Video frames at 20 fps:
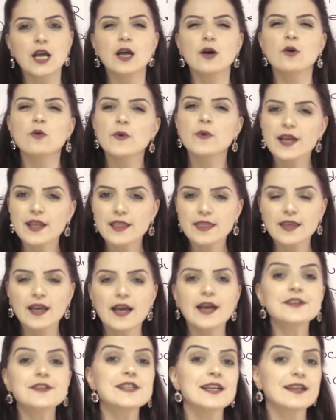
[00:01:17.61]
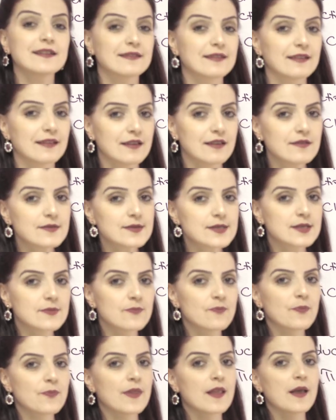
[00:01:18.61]
with adjectives,
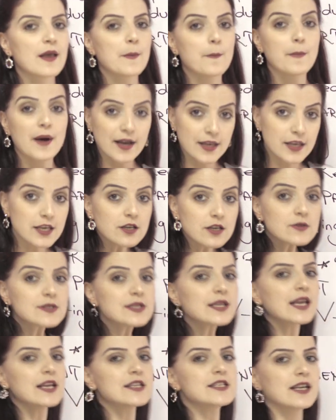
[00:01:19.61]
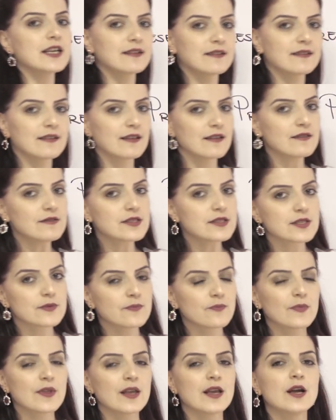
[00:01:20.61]
by using adjectives,
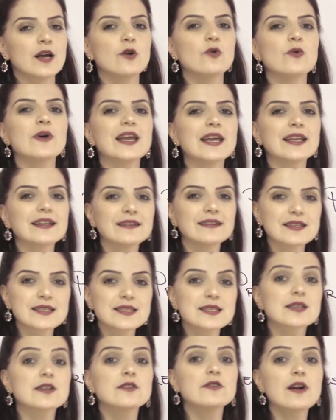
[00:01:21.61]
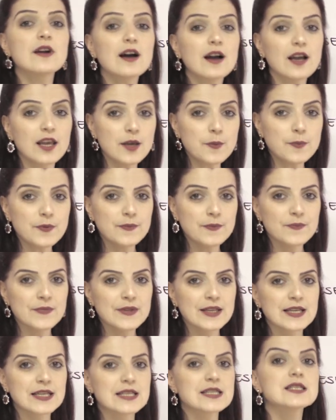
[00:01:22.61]
we describe
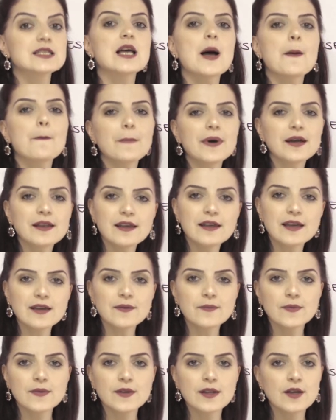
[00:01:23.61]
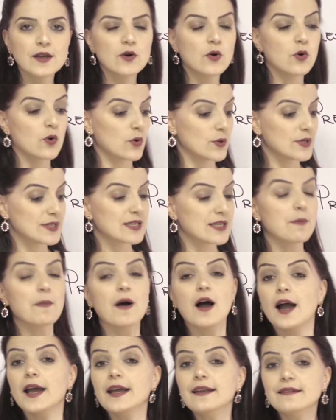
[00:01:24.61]
somebody or some
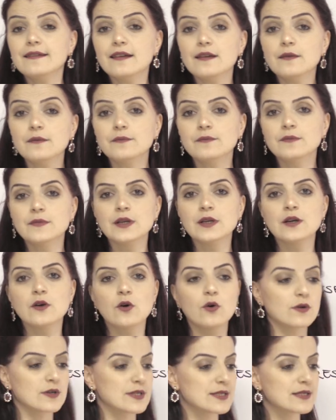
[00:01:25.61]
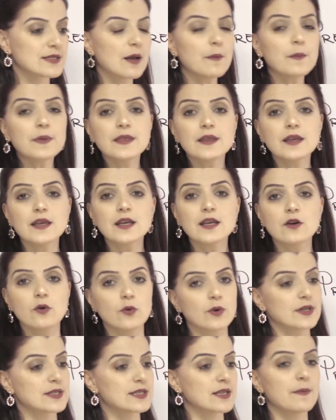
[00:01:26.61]
item or something
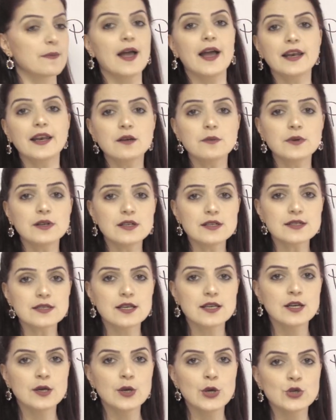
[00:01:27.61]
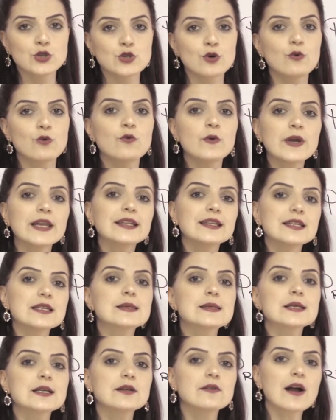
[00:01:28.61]
or some animals. So we
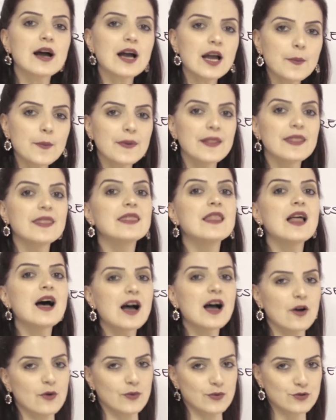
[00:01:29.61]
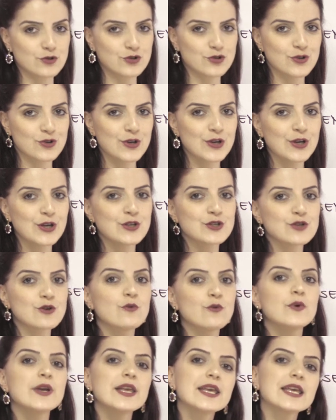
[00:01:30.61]
describe nouns.
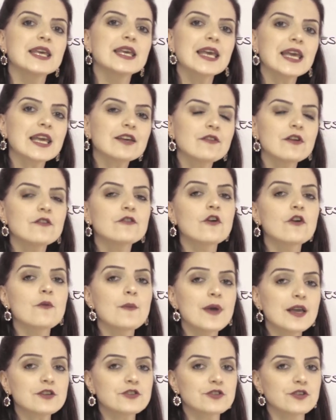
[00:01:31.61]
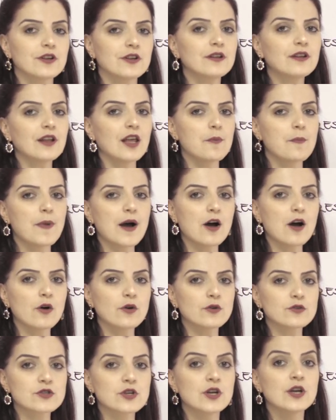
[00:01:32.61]
So we give information
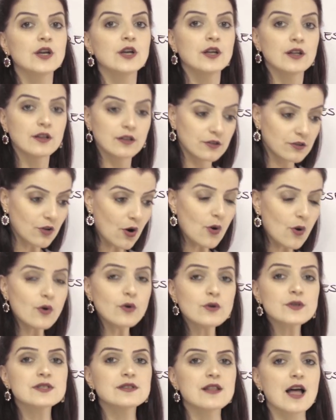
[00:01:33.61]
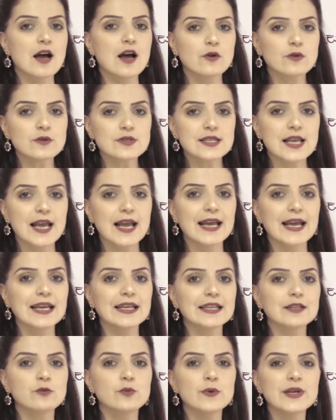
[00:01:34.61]
about those nouns
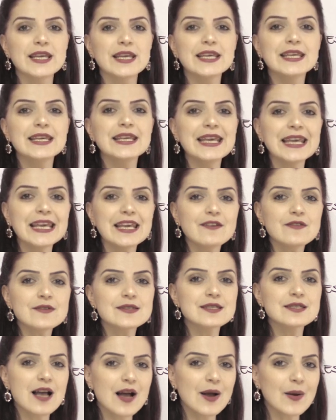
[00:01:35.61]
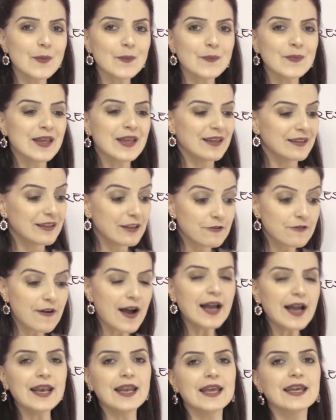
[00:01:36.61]
and we give some
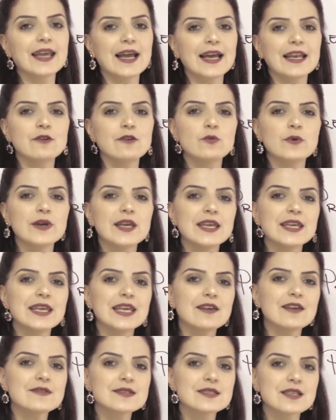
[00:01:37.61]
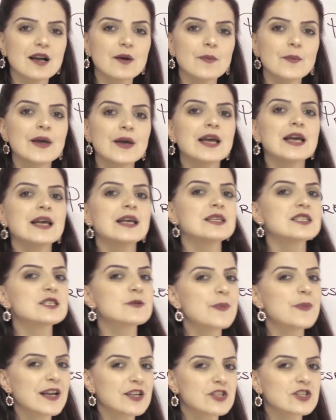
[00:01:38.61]
defining and we give some
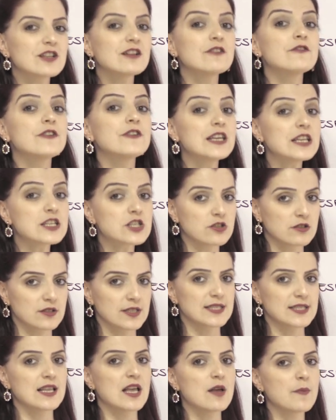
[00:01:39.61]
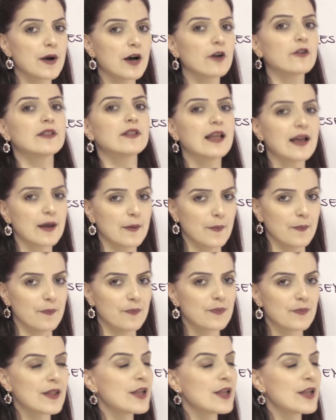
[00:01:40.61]
special features about them.